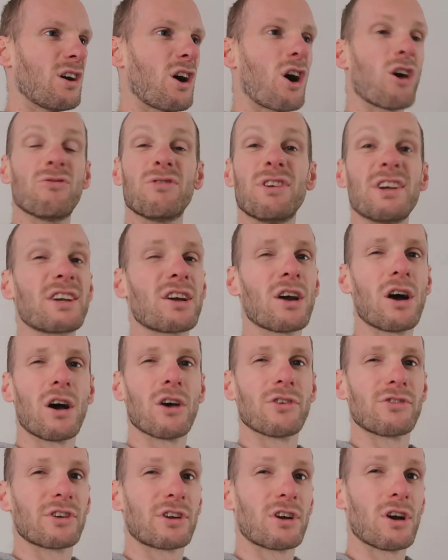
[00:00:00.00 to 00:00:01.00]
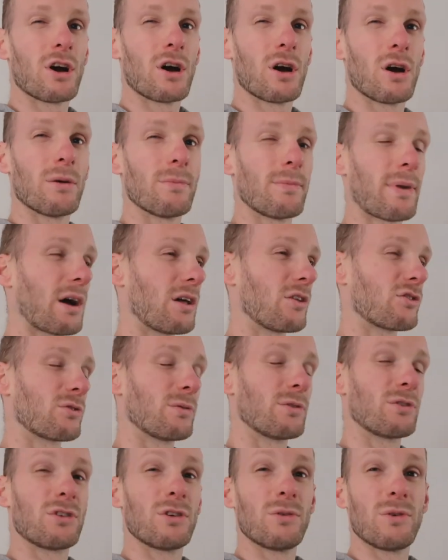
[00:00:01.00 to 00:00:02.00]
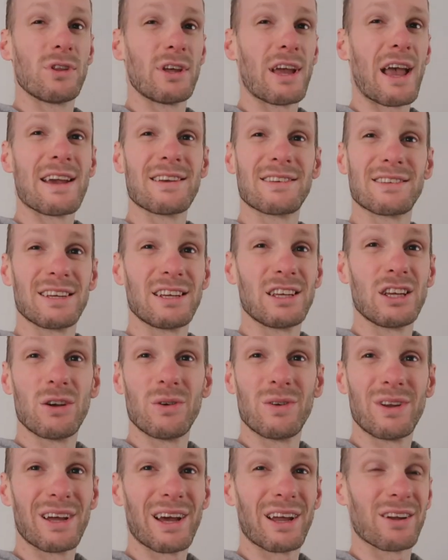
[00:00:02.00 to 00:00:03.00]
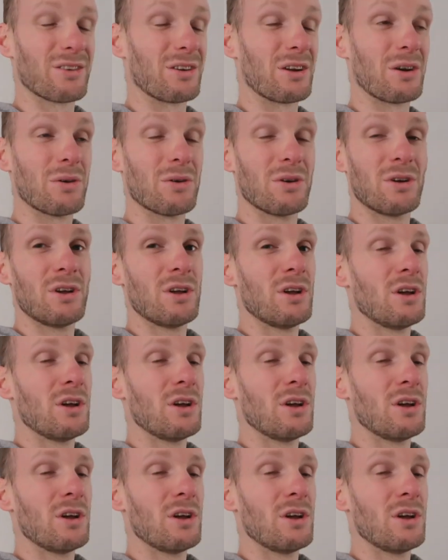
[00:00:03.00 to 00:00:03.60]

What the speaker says: I recalled the car, and perhaps something to do with the AC unit, I don't know.